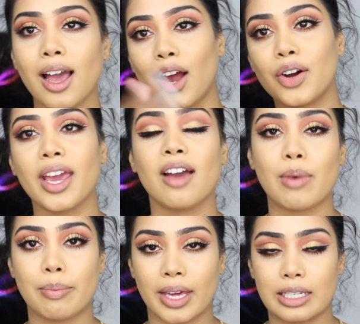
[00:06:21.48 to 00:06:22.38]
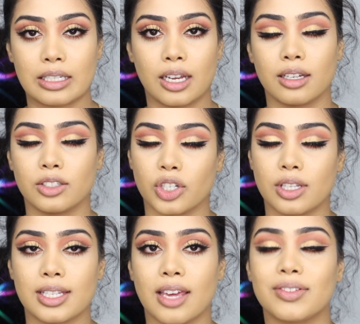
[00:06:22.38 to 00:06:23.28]
I already have my base done just
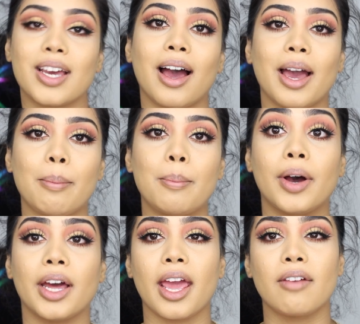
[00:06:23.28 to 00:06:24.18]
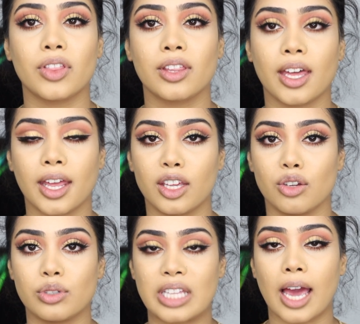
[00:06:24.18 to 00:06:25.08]
to save time, but everything that I
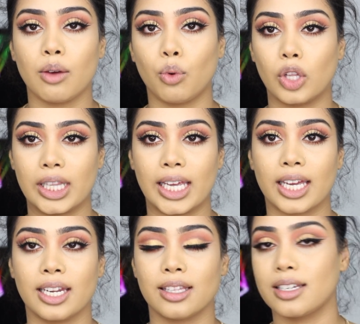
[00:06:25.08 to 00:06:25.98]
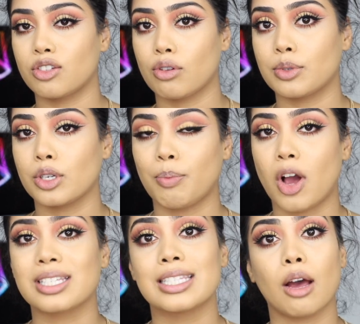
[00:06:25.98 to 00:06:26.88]
used, I will link it in the description
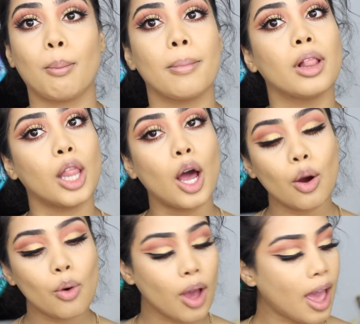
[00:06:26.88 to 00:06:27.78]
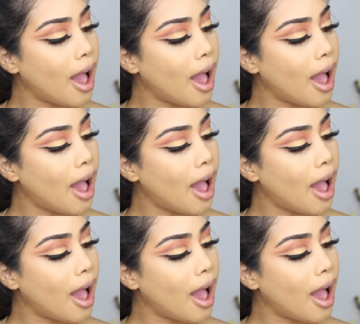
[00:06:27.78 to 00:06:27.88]
box down below.